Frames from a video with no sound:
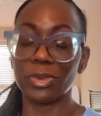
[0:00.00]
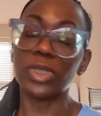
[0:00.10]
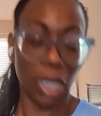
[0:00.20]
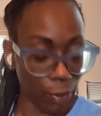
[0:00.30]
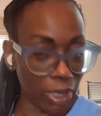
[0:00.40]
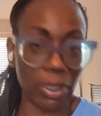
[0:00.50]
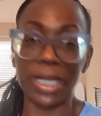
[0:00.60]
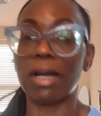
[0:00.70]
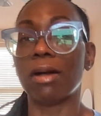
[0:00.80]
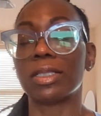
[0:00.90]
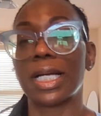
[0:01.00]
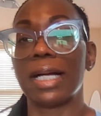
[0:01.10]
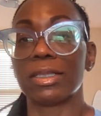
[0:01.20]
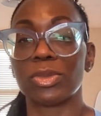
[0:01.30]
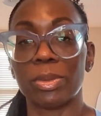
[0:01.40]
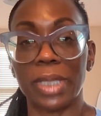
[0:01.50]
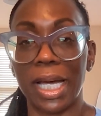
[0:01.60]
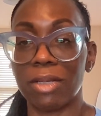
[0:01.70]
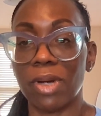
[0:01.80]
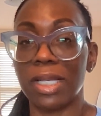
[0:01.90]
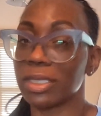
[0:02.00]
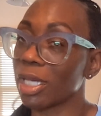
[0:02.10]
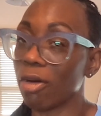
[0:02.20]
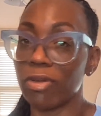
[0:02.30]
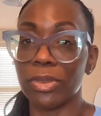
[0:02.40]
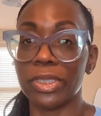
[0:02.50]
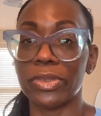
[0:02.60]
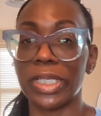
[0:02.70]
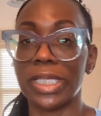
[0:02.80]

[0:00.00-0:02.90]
Well, no, I'm gonna go ahead and call her congresswoman. Colorado, y'all voted her